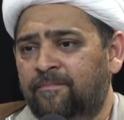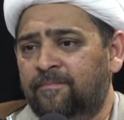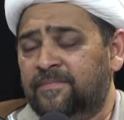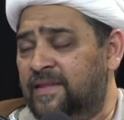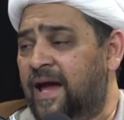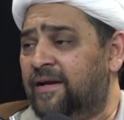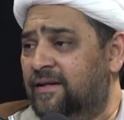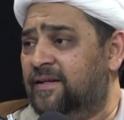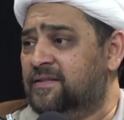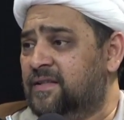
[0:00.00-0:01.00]
That
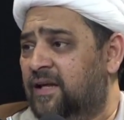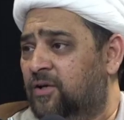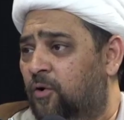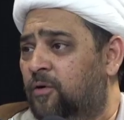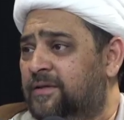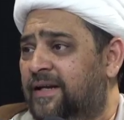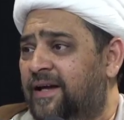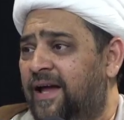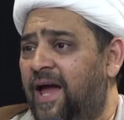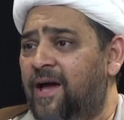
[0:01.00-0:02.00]
is a goal that I
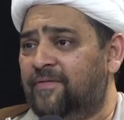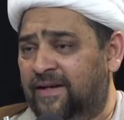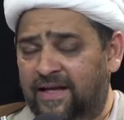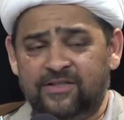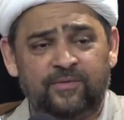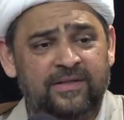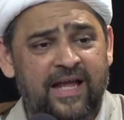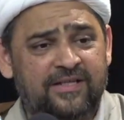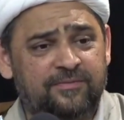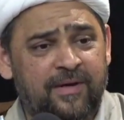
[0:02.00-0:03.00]
have. And hence, when
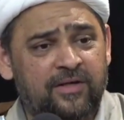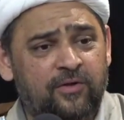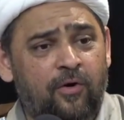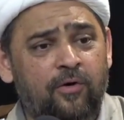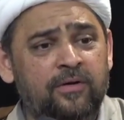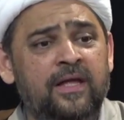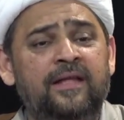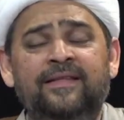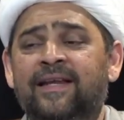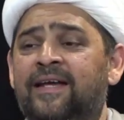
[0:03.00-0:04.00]
that's my goal,
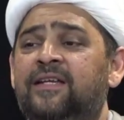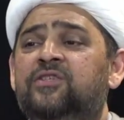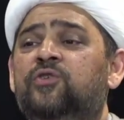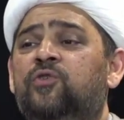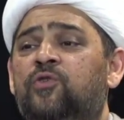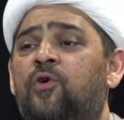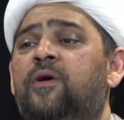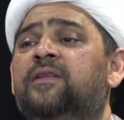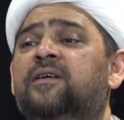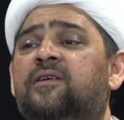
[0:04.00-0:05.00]
then I need to grow
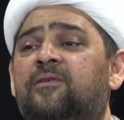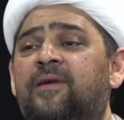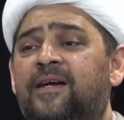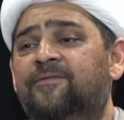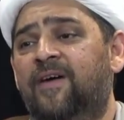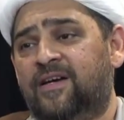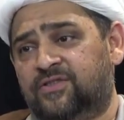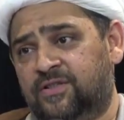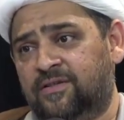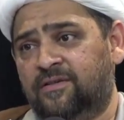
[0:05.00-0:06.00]
in the correct
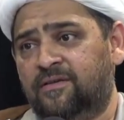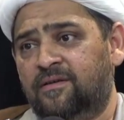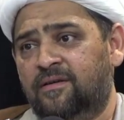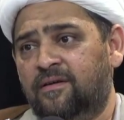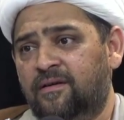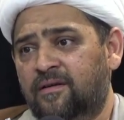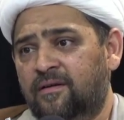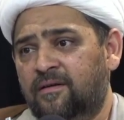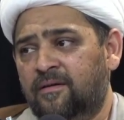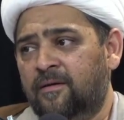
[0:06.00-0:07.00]
fashion.
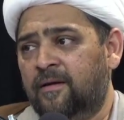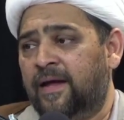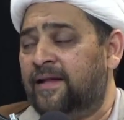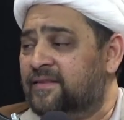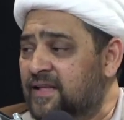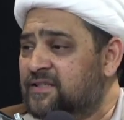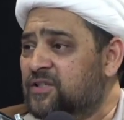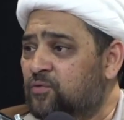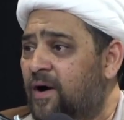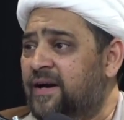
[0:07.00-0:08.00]
And this
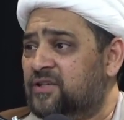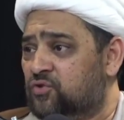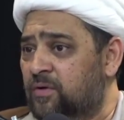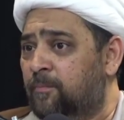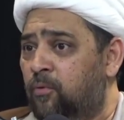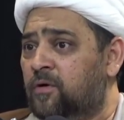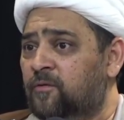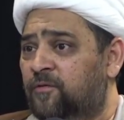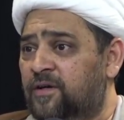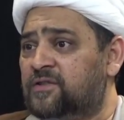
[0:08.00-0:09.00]
is why it's so important
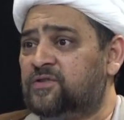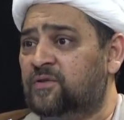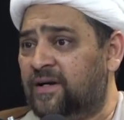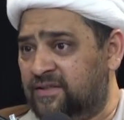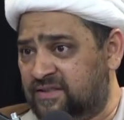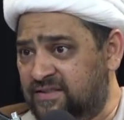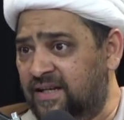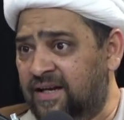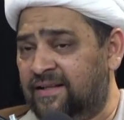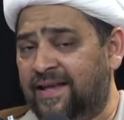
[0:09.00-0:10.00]
for us to
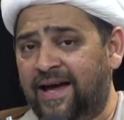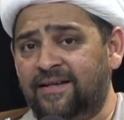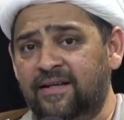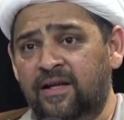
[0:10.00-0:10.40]
understand that